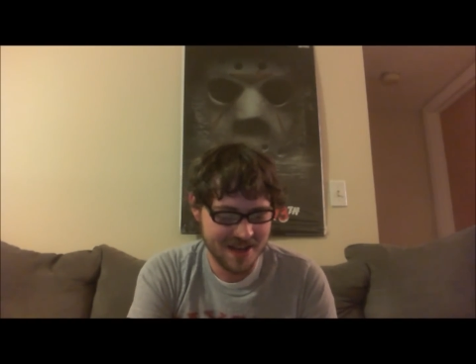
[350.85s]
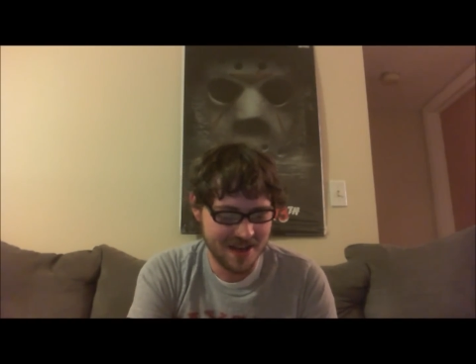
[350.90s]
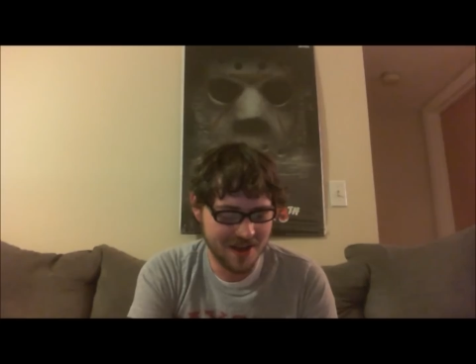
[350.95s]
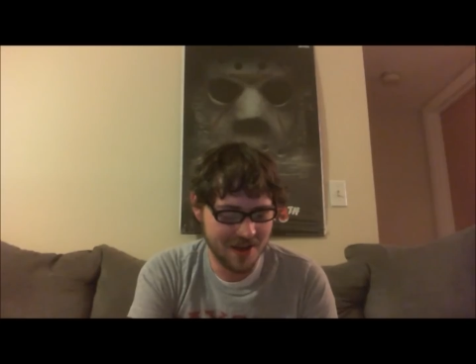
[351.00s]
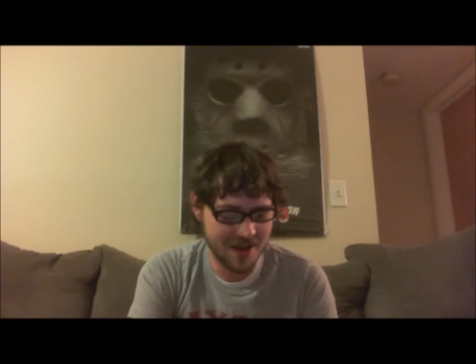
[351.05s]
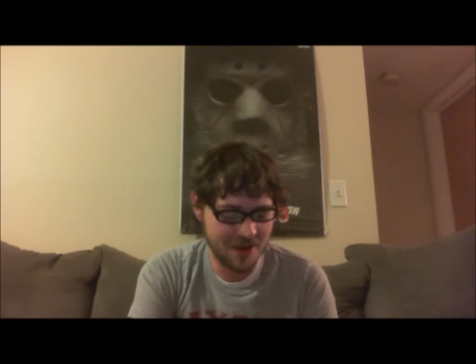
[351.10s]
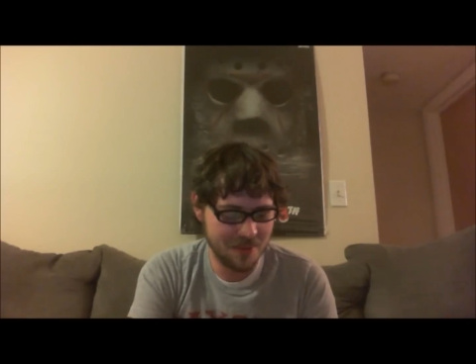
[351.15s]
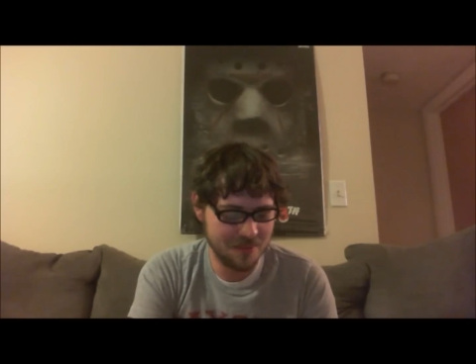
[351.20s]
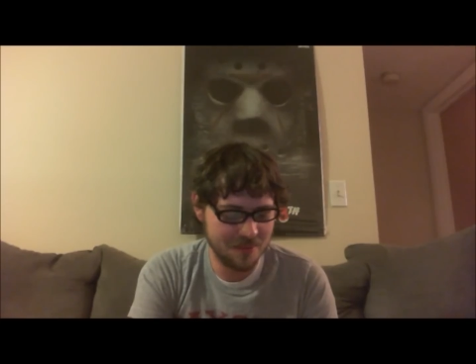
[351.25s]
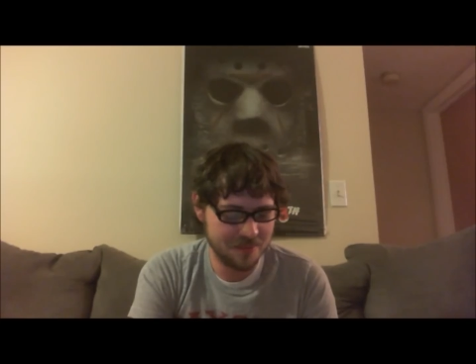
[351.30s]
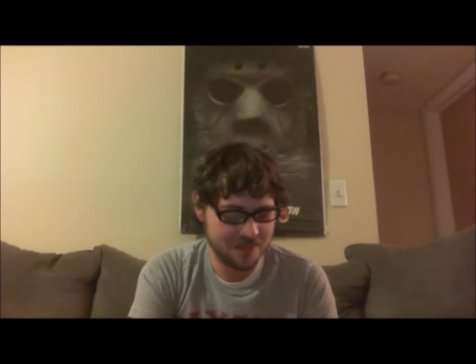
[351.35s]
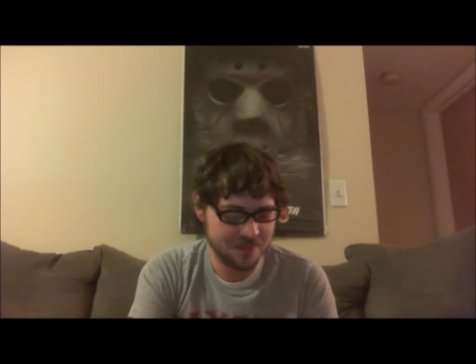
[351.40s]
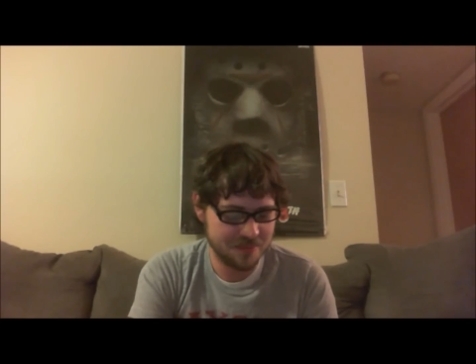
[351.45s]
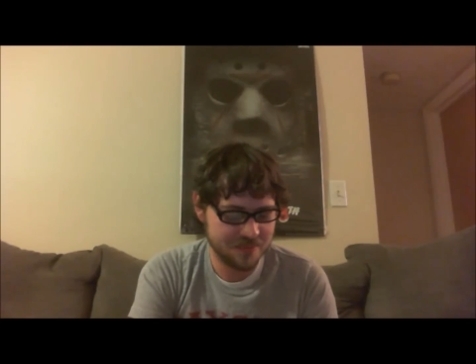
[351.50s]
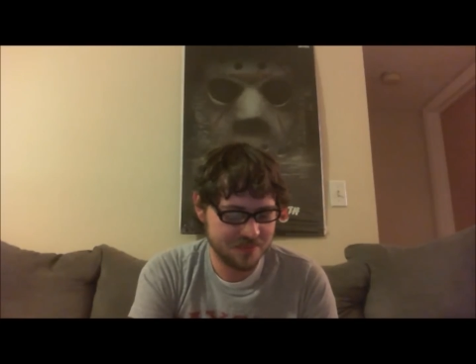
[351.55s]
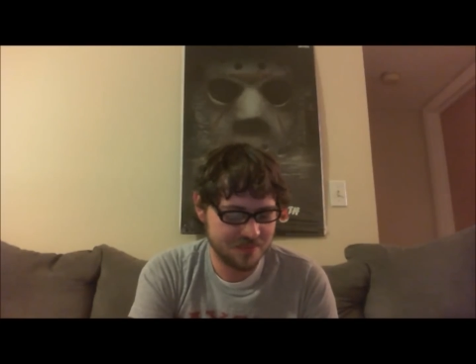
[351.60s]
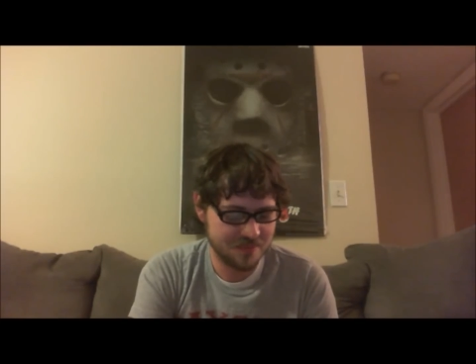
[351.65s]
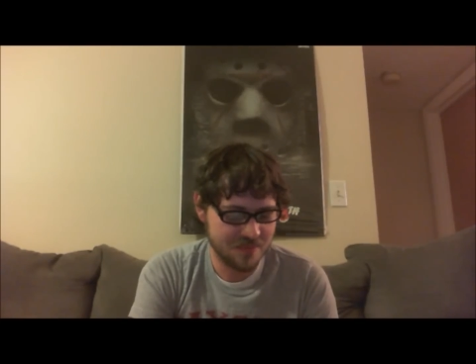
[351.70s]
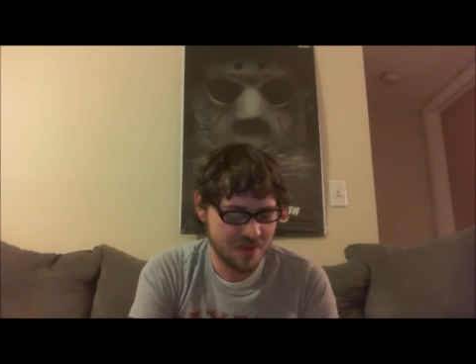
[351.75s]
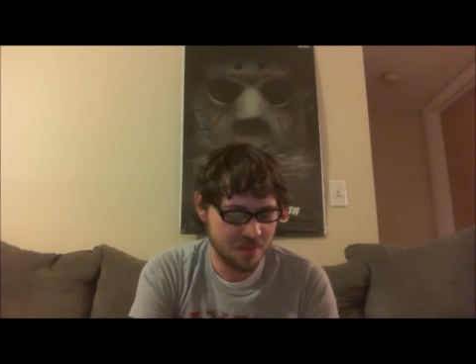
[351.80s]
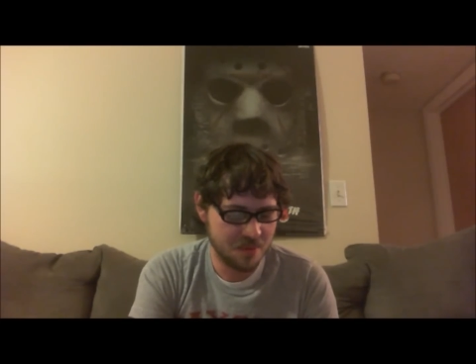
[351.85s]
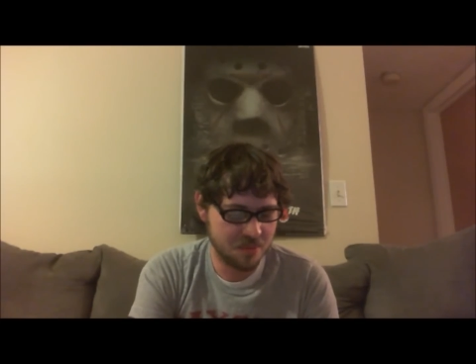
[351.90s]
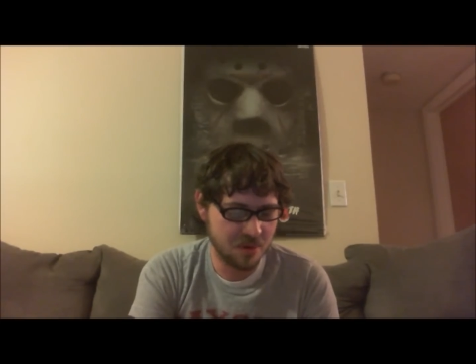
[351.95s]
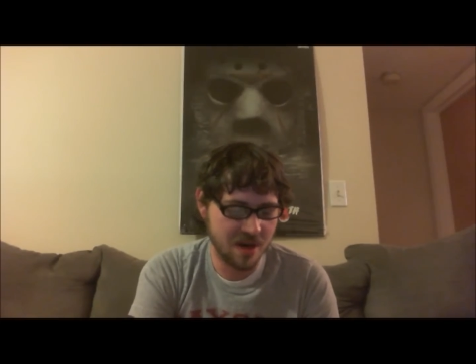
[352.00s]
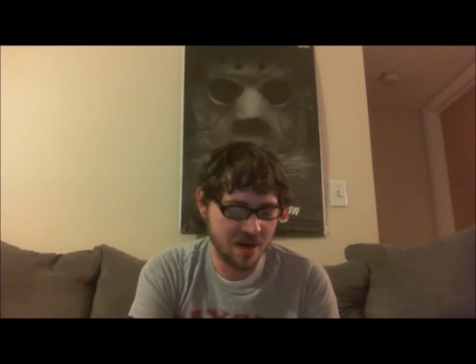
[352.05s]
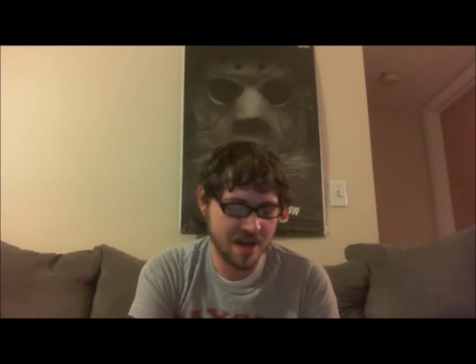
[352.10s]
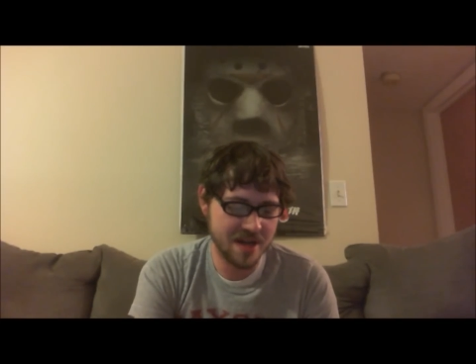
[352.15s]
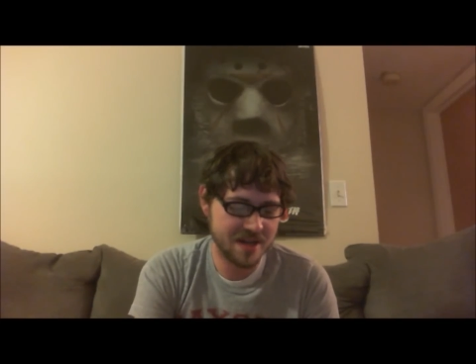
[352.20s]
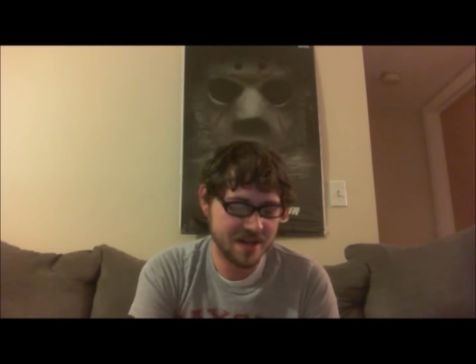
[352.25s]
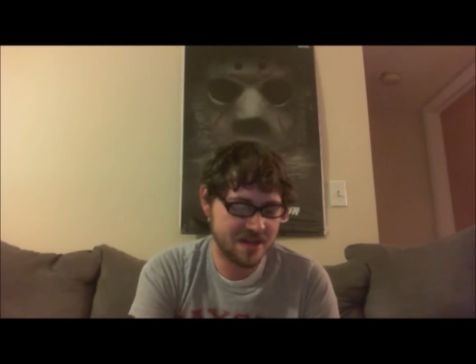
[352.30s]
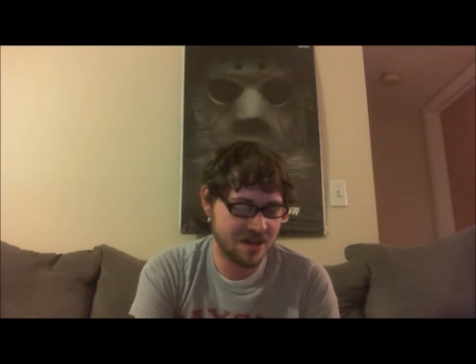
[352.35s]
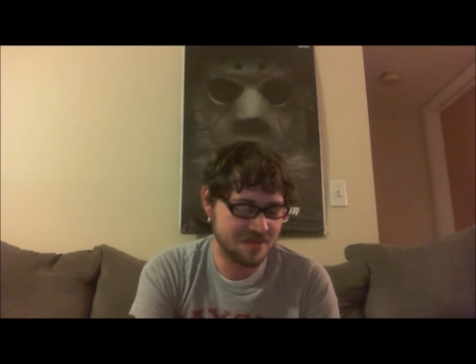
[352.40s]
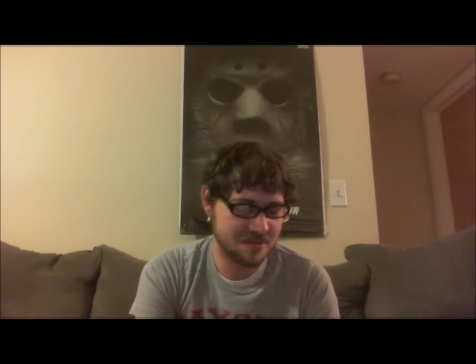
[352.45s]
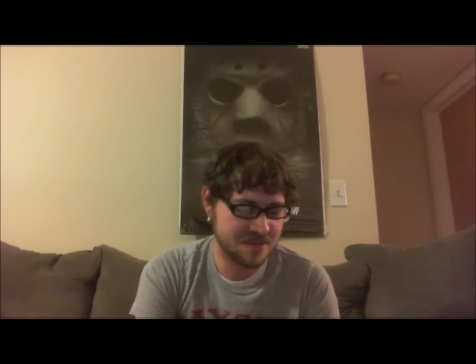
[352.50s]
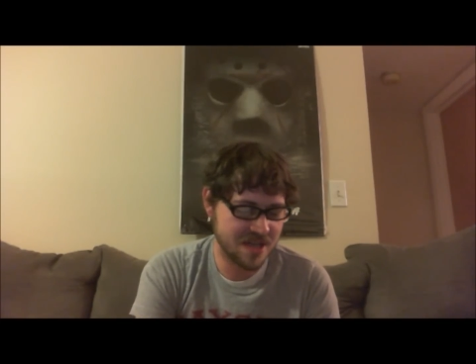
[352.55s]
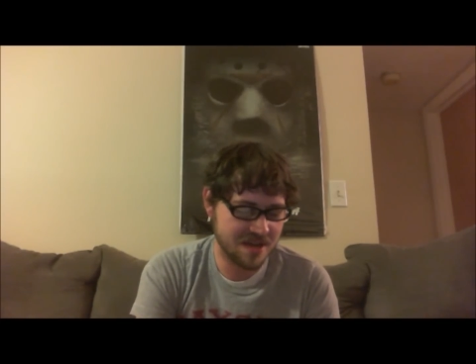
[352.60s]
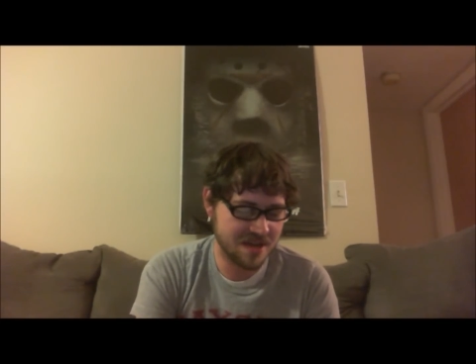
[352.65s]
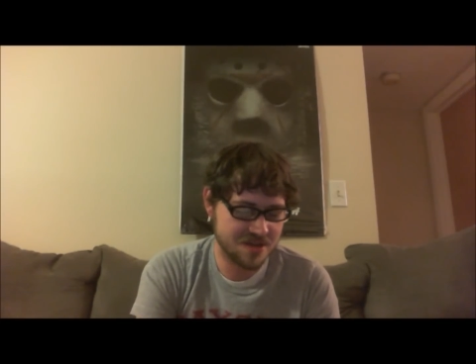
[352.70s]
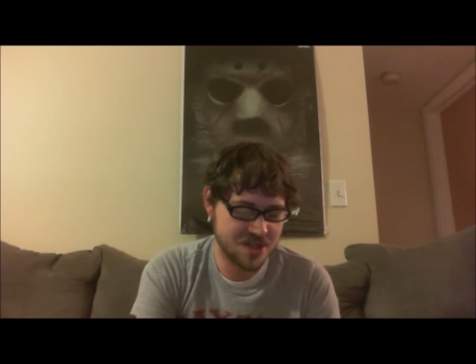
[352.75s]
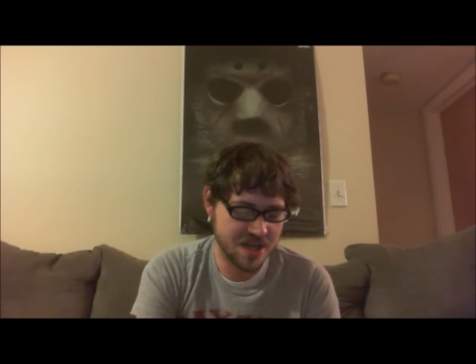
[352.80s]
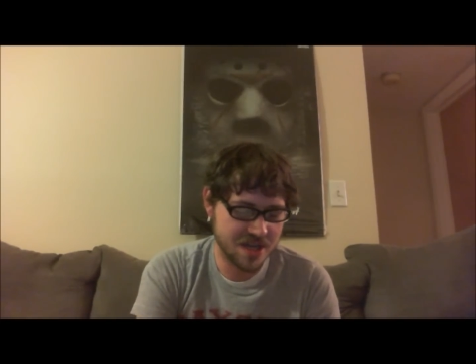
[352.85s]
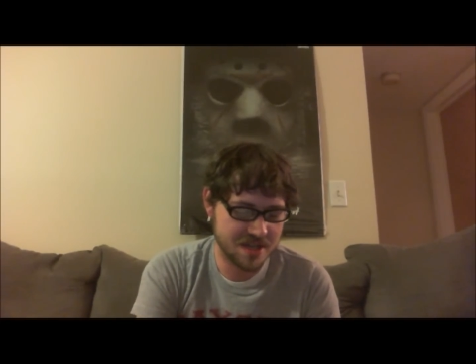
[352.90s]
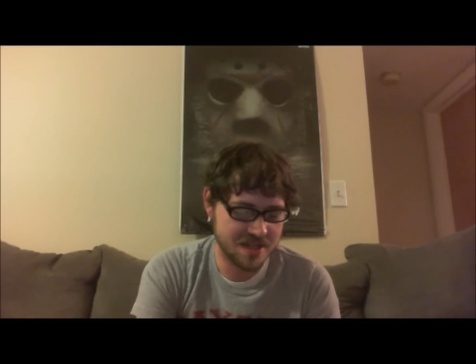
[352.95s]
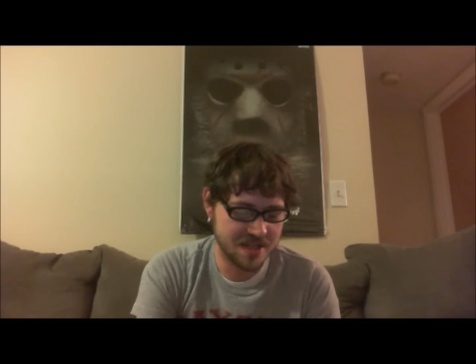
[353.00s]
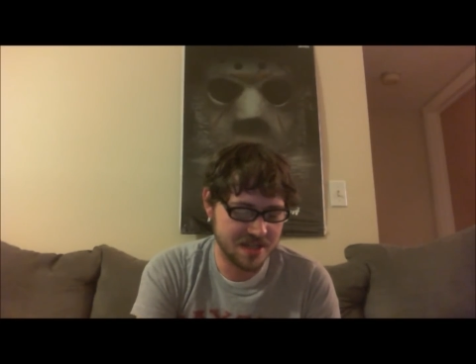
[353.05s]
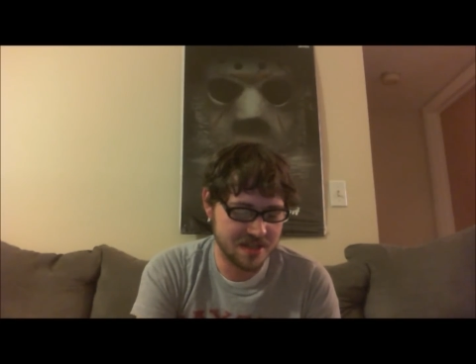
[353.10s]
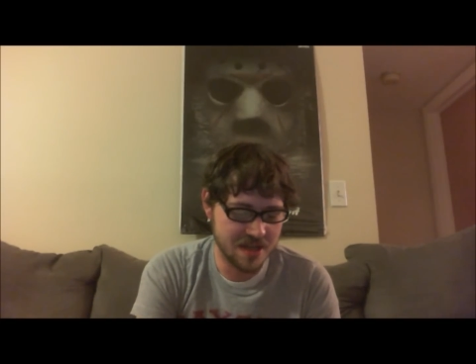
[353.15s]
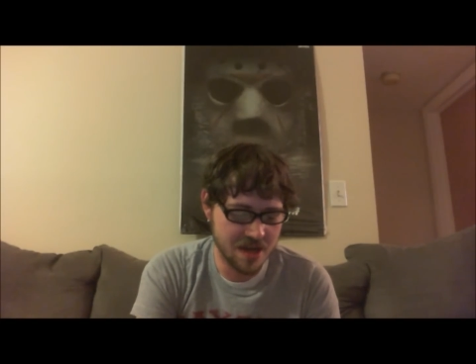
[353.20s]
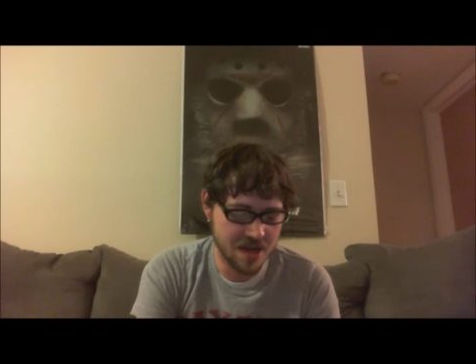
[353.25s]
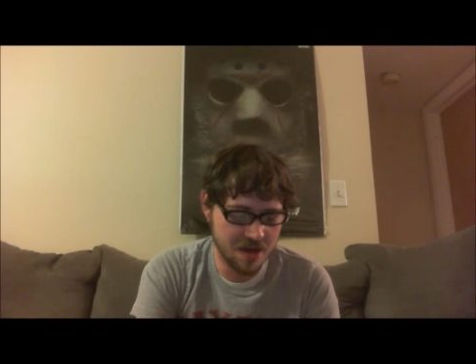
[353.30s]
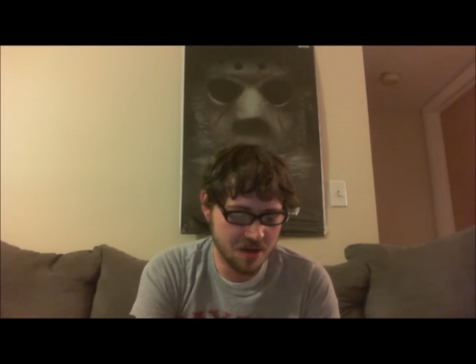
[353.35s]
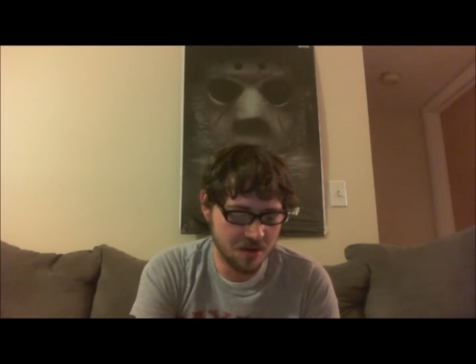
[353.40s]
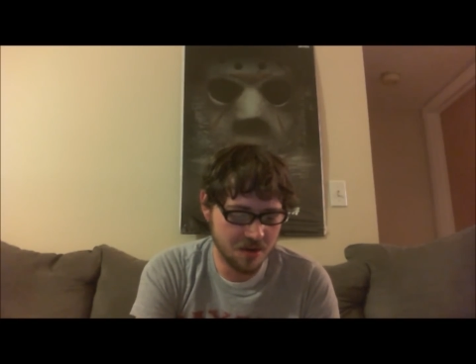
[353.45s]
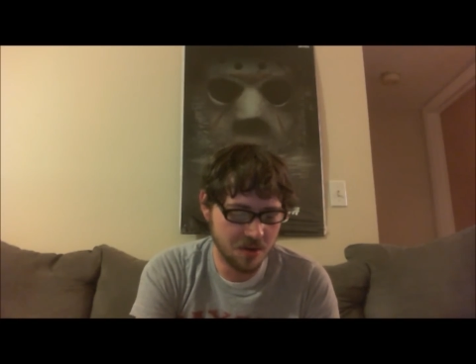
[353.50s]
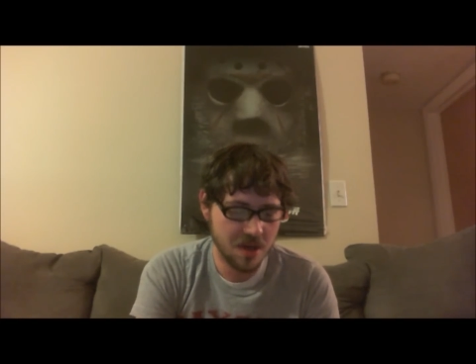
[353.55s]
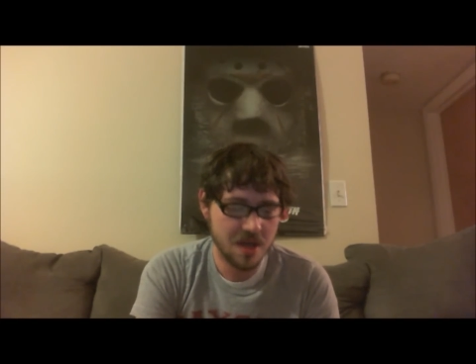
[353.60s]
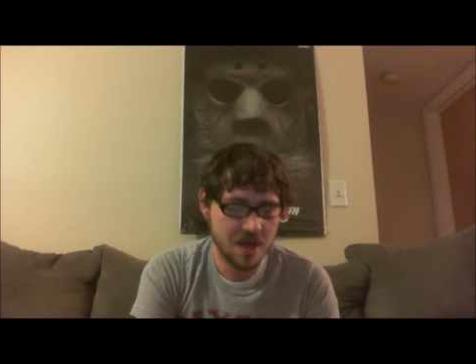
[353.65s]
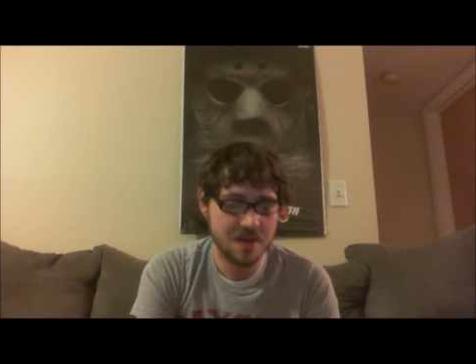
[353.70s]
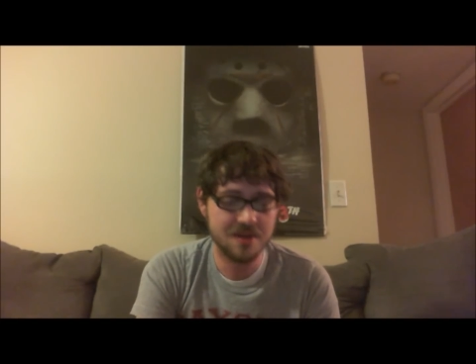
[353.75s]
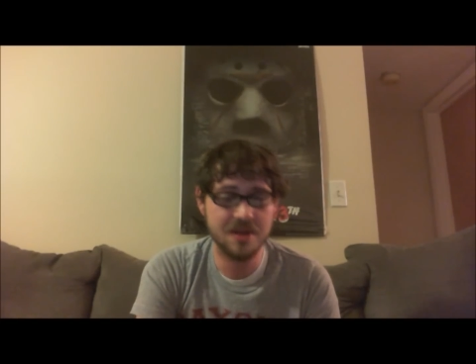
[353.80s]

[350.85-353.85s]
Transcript: Bryan comes out chanting no.